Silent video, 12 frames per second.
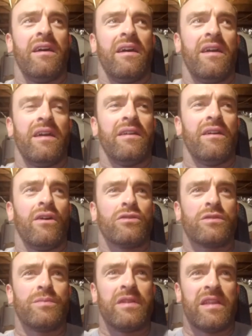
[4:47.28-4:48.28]

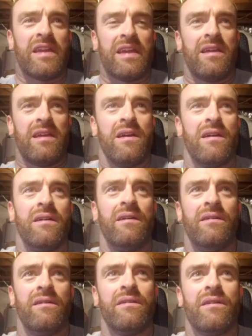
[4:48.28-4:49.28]
ultimately
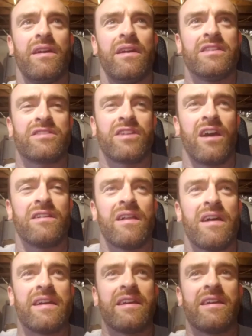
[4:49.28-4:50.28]
it's kind of
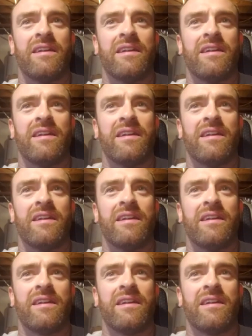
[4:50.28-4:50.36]
like,